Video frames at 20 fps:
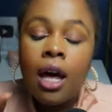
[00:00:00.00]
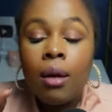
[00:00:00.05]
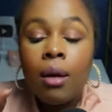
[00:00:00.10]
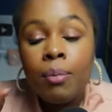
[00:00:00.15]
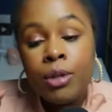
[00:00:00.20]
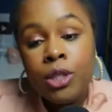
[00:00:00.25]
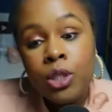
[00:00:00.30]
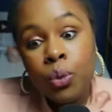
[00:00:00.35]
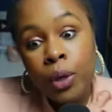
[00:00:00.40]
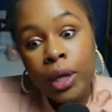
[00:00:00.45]

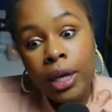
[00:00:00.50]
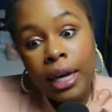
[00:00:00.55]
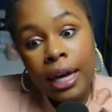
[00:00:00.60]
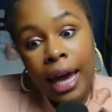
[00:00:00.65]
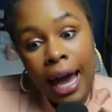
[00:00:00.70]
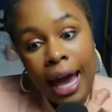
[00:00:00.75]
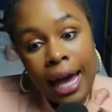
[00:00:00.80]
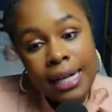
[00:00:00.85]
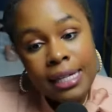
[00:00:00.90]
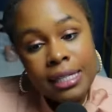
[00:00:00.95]
between
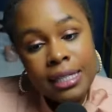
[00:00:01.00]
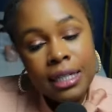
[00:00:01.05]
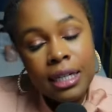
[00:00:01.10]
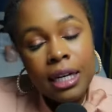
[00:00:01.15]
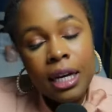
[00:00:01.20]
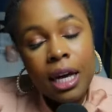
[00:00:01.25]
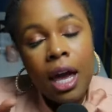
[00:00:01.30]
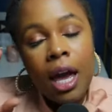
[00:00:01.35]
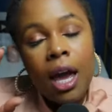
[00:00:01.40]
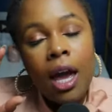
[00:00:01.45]
Cassie
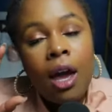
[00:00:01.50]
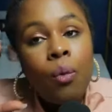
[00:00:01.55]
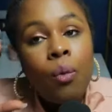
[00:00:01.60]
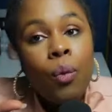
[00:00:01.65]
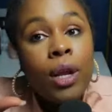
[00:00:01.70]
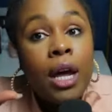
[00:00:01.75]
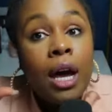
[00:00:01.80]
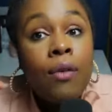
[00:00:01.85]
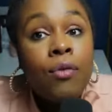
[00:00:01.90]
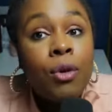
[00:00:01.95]
and
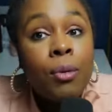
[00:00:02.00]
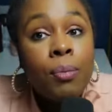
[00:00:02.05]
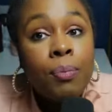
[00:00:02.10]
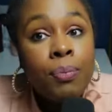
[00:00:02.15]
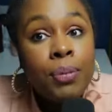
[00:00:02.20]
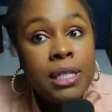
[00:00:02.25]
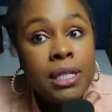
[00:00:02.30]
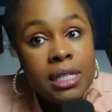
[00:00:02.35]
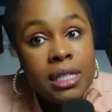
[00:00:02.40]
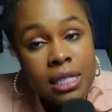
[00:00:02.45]
whatever
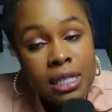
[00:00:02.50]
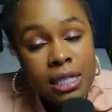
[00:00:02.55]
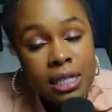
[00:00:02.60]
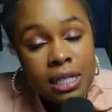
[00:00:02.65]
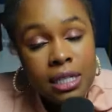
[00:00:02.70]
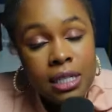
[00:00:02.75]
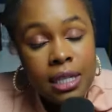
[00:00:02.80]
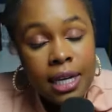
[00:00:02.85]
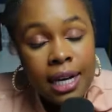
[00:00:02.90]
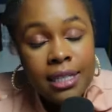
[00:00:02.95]

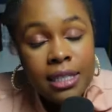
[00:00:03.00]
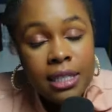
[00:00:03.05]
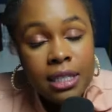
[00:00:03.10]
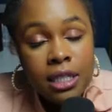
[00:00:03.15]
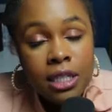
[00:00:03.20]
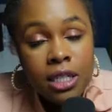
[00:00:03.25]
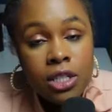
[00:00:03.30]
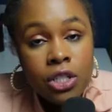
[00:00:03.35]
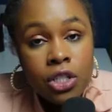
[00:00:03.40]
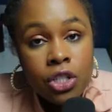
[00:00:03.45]
businesses that Diddy
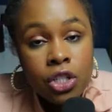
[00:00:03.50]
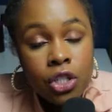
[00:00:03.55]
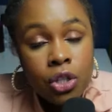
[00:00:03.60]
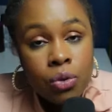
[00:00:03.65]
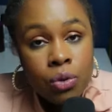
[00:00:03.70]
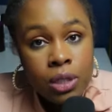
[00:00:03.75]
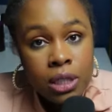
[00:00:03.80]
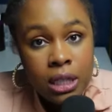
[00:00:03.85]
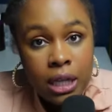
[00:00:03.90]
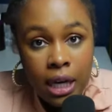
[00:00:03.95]
is
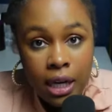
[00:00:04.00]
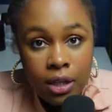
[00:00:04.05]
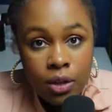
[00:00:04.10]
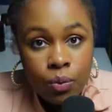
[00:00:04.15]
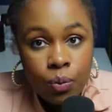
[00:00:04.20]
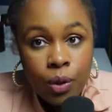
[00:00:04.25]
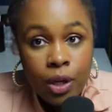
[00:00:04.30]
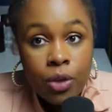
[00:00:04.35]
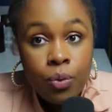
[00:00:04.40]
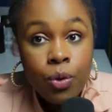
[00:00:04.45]
associated
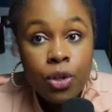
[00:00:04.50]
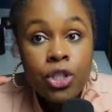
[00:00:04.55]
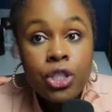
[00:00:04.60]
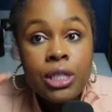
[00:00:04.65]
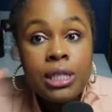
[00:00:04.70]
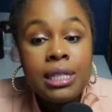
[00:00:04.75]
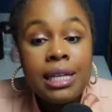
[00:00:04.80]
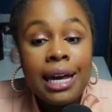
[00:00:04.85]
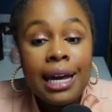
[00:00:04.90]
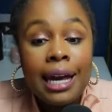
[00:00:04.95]
with, where
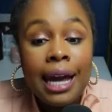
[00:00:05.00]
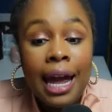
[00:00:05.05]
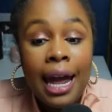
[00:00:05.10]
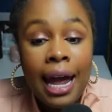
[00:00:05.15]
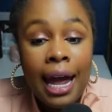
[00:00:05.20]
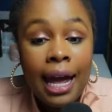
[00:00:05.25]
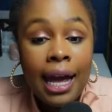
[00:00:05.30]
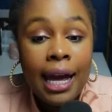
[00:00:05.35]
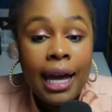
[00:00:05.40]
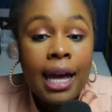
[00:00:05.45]
she's like,
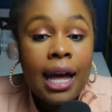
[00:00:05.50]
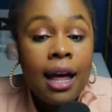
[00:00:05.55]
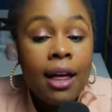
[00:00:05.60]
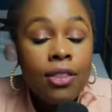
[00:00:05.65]
hey,